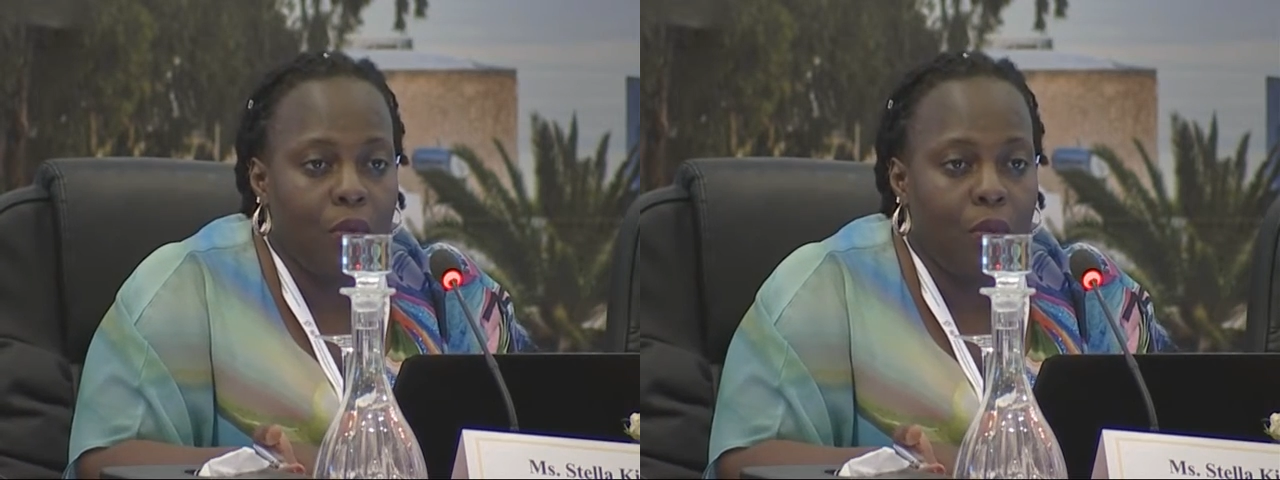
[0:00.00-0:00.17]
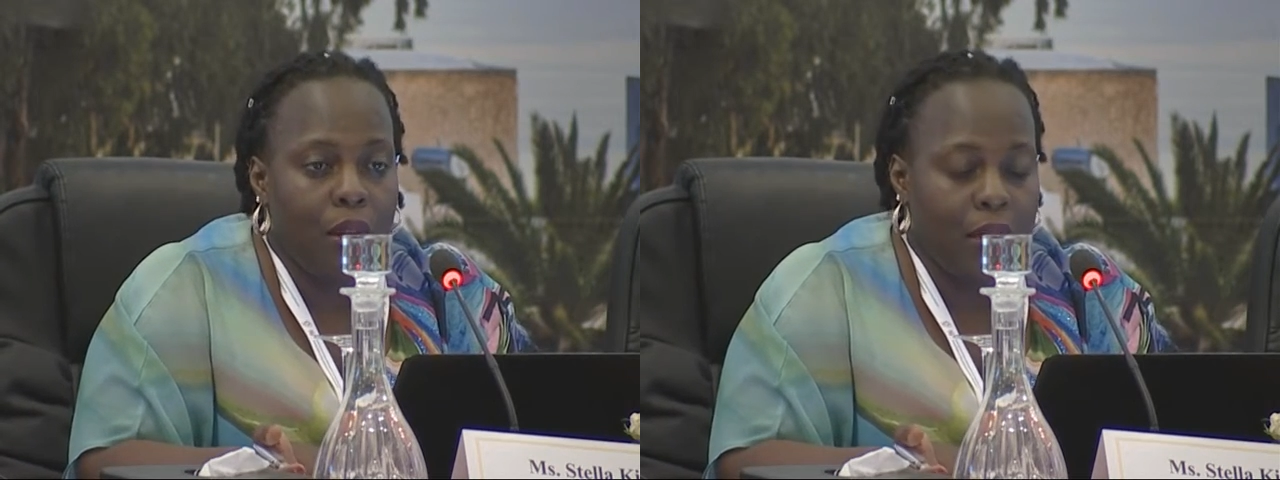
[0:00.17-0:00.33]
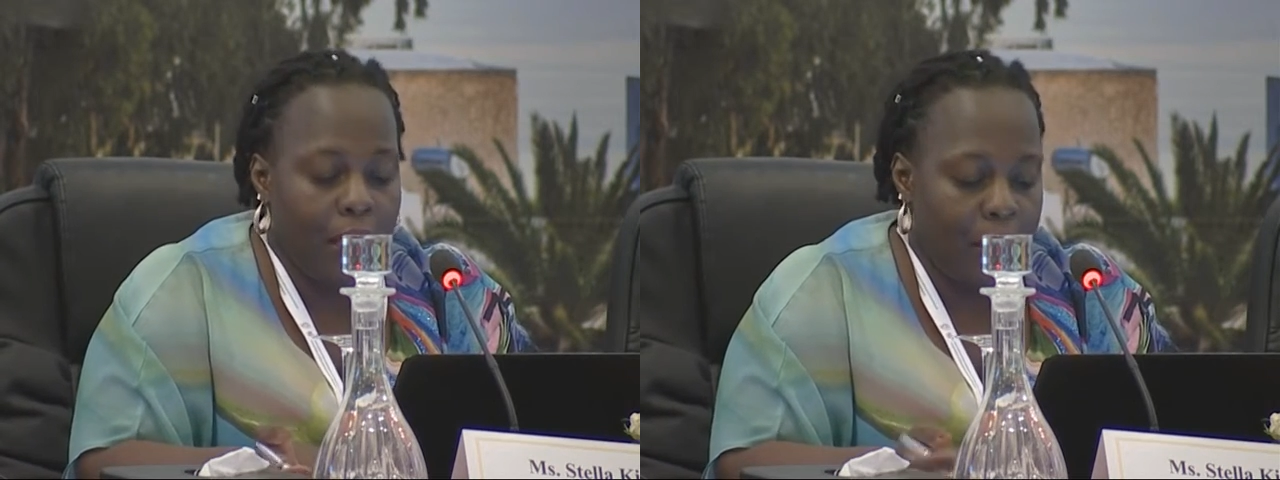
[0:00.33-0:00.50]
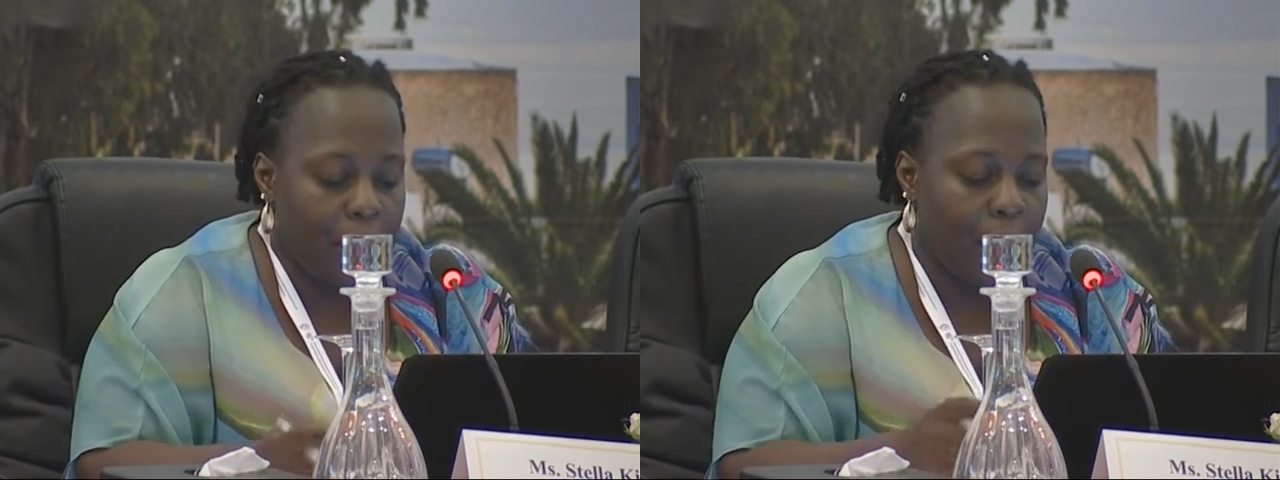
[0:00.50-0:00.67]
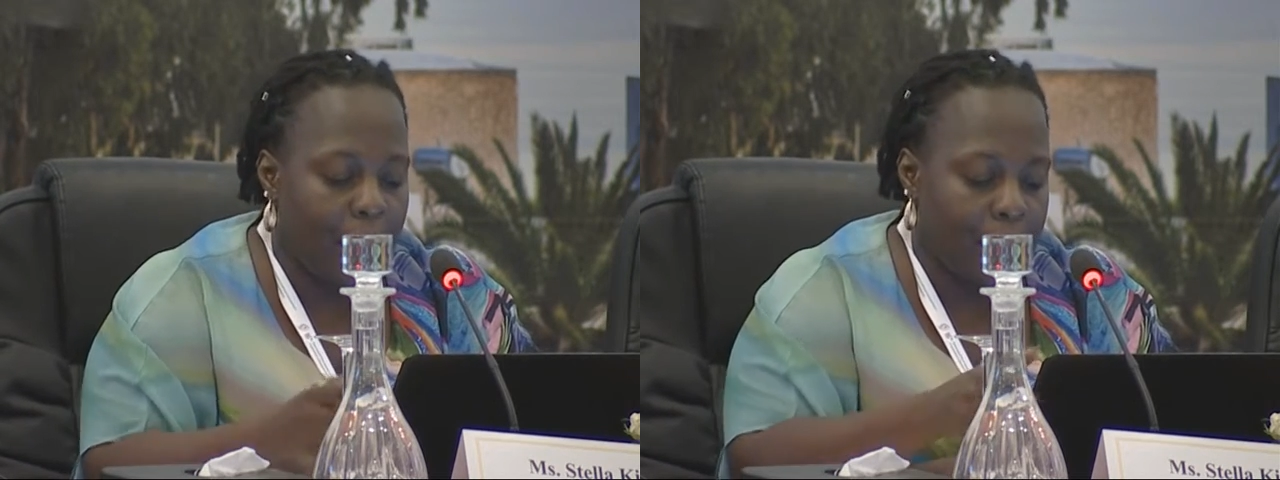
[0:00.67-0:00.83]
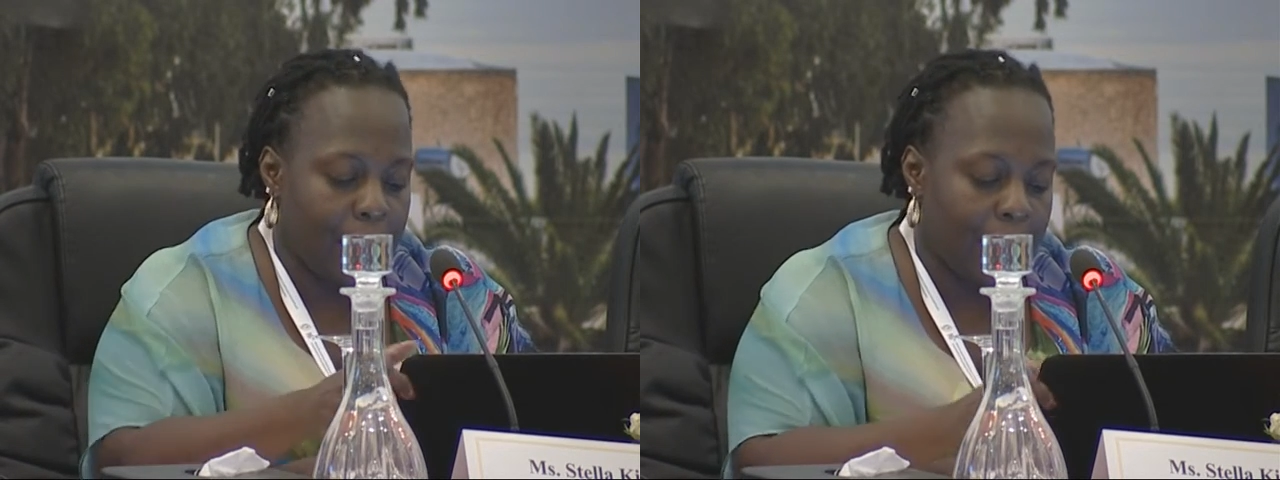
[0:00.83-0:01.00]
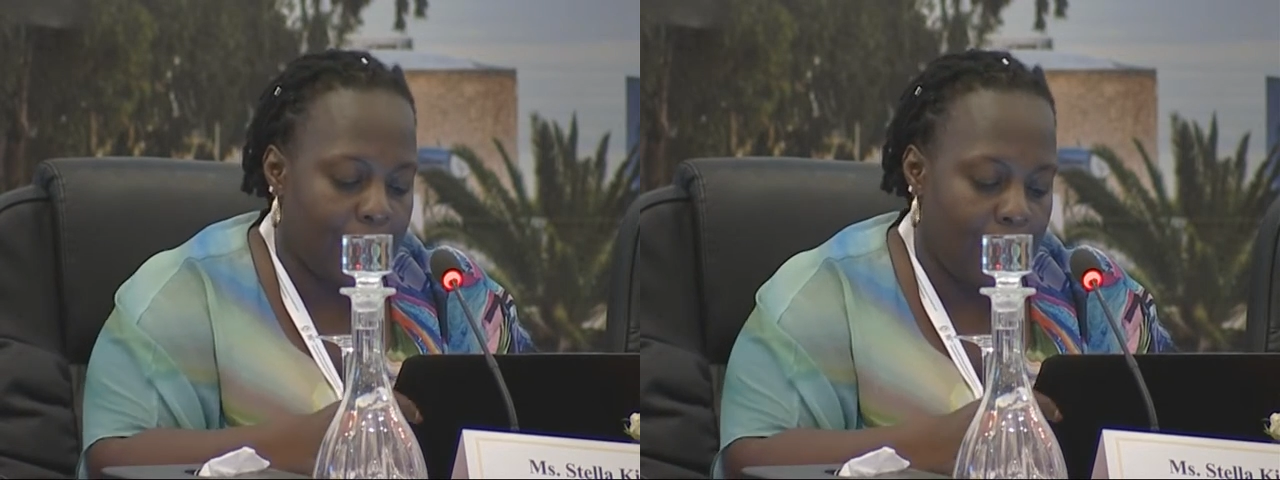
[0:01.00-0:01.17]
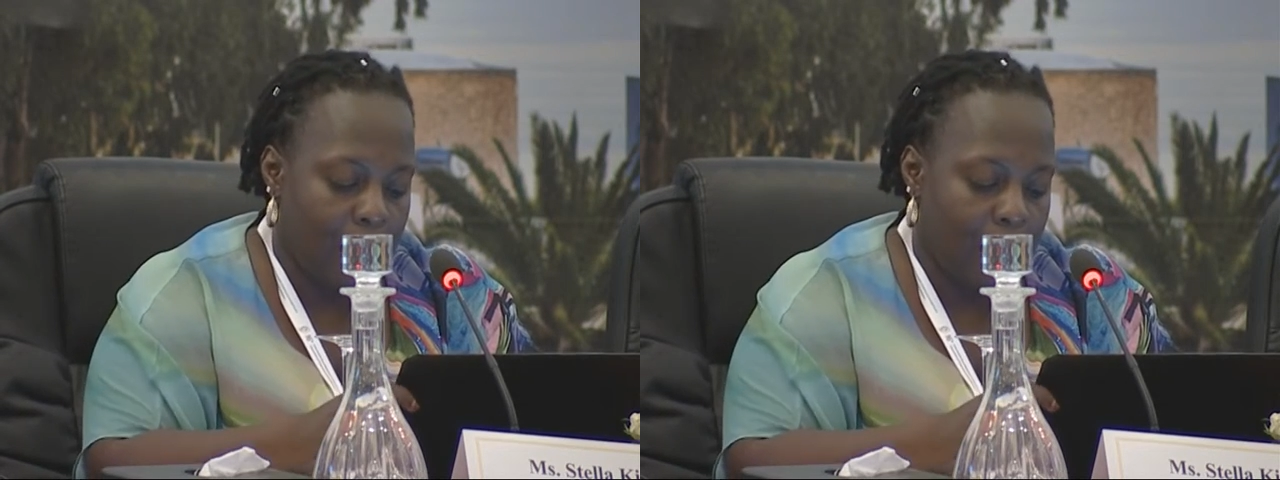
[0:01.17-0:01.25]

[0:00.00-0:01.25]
one can ask.